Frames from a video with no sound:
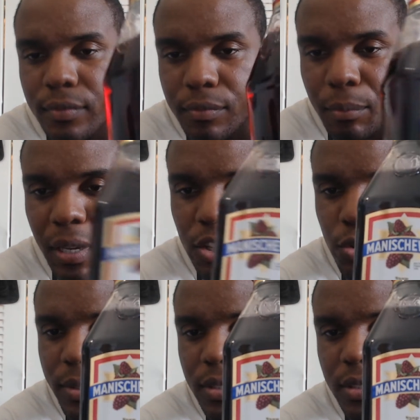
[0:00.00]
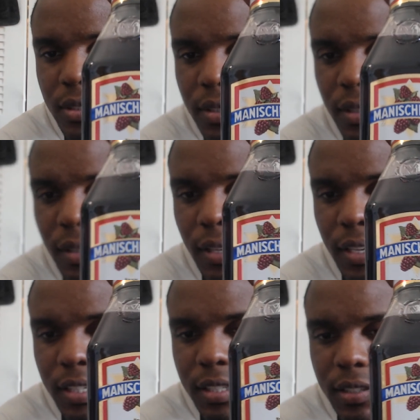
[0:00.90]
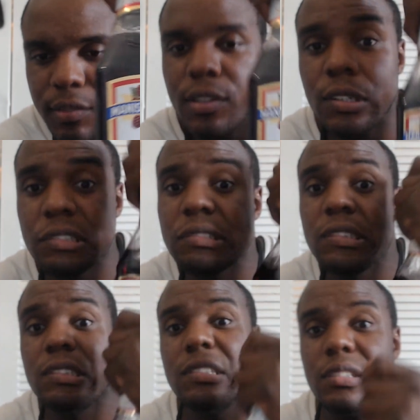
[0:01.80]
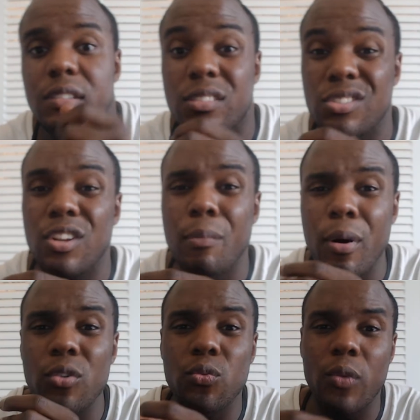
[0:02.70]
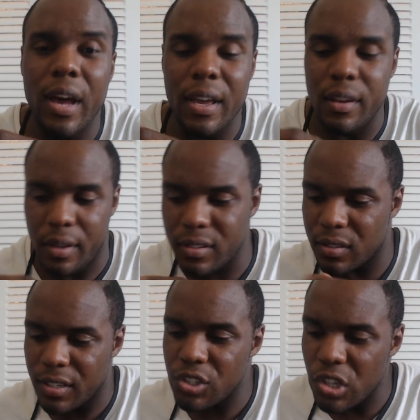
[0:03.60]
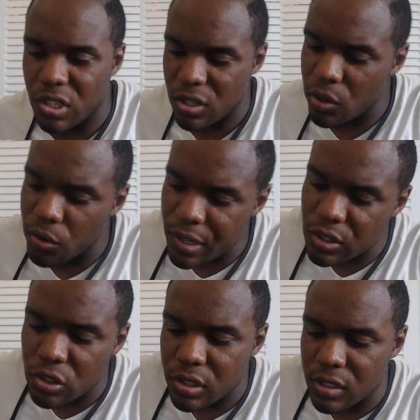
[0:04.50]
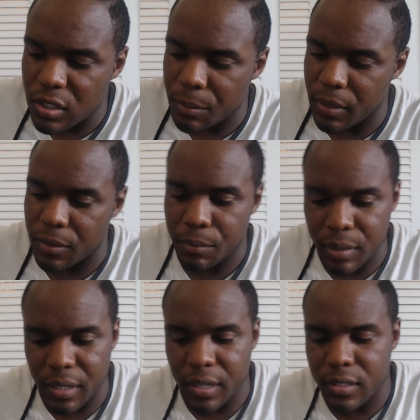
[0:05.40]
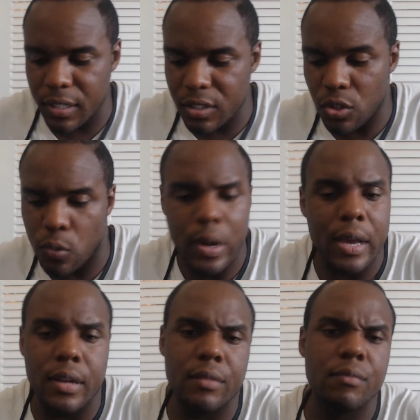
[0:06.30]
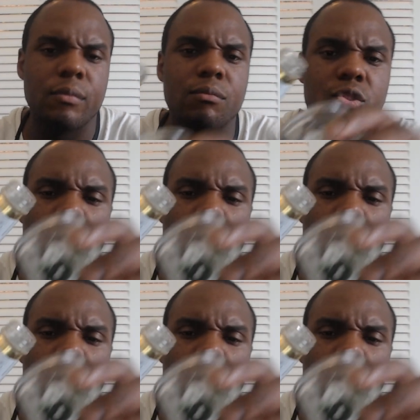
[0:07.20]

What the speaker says: Manischewitz, is still a potent wine. It's just so interesting to me because it's a wine. So